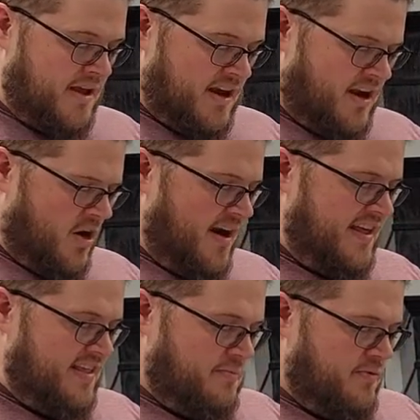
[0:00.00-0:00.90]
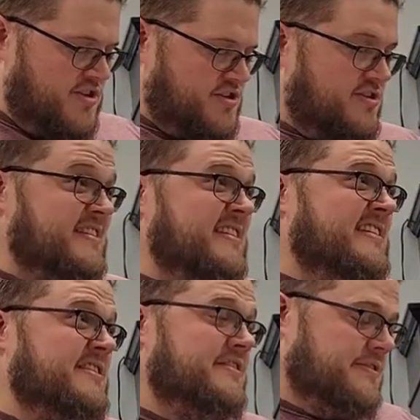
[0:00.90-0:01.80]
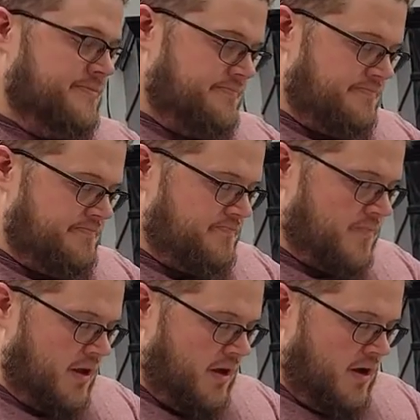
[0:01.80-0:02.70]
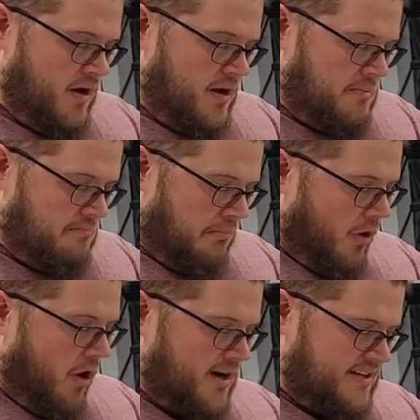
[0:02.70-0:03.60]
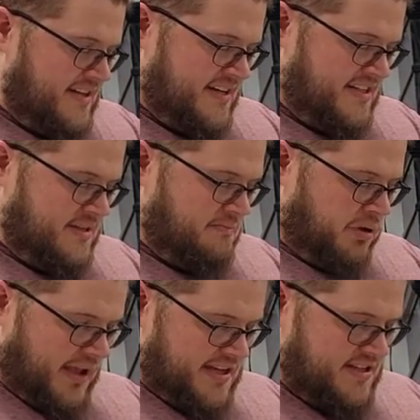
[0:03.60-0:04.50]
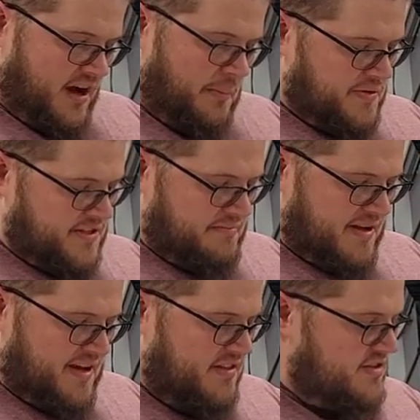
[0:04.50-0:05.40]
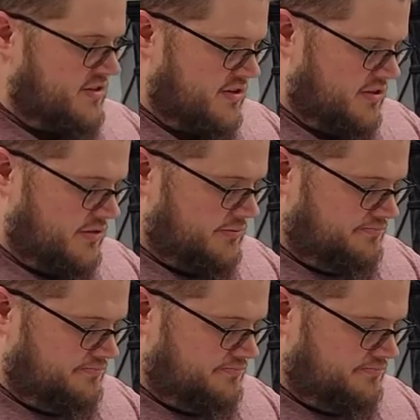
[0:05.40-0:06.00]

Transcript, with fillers: and already the pressure has eased. Barak takes his place opposite me in the circle.